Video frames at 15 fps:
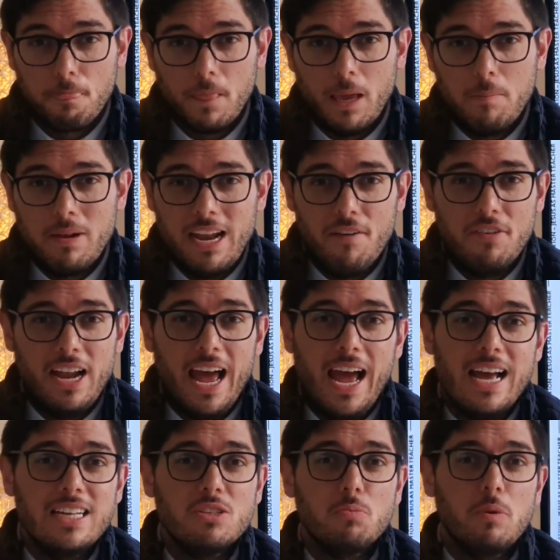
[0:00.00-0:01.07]
And beloved,
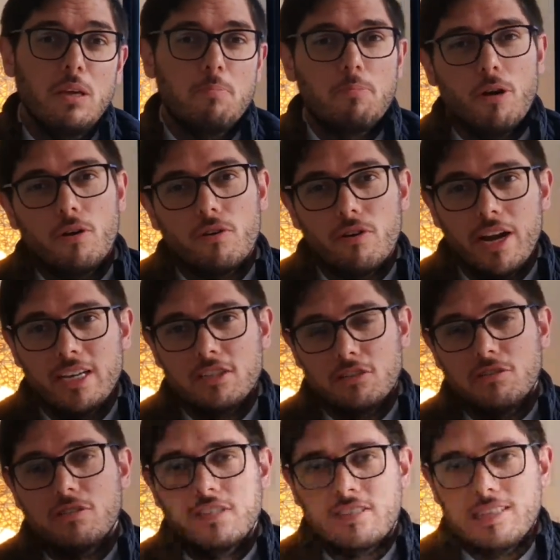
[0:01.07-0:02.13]
as we progress
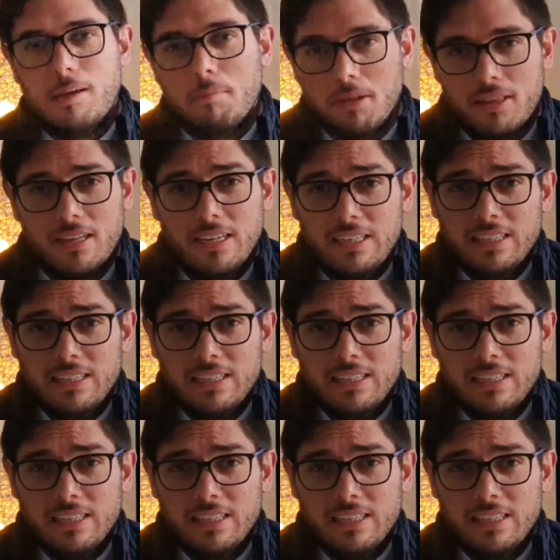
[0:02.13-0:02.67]
through the Sabbath